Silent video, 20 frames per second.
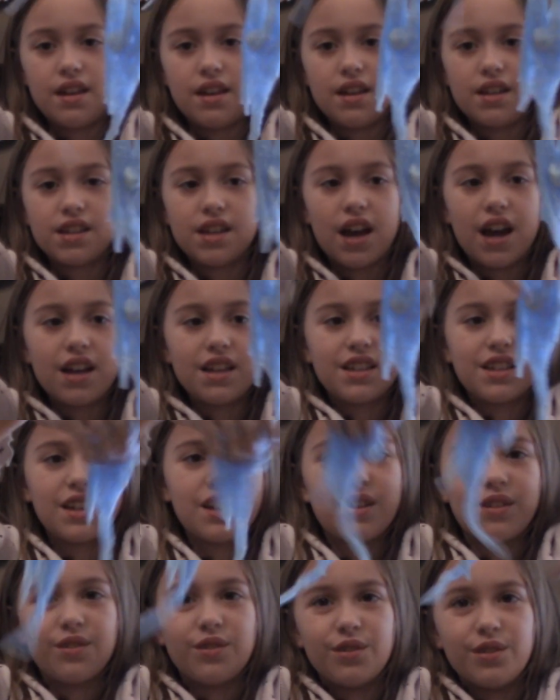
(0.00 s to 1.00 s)
It's
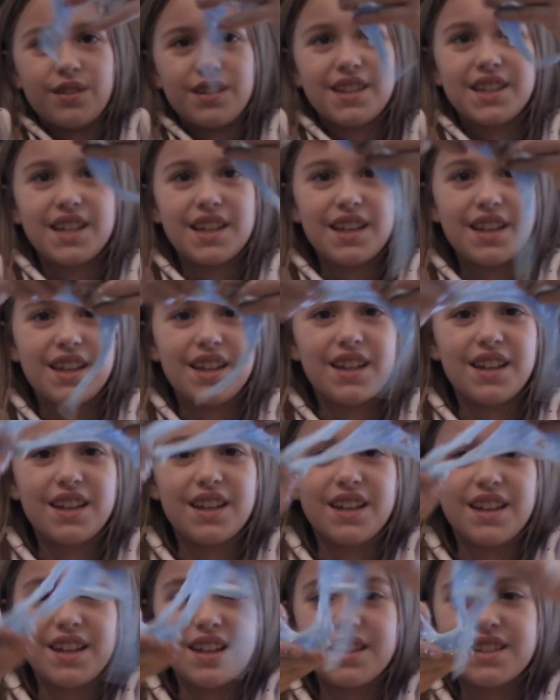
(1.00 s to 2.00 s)
icicles.
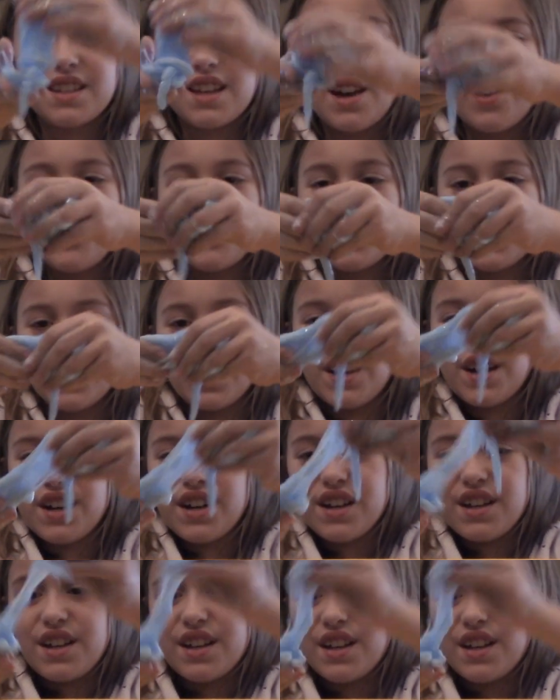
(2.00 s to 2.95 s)
It's Elsa.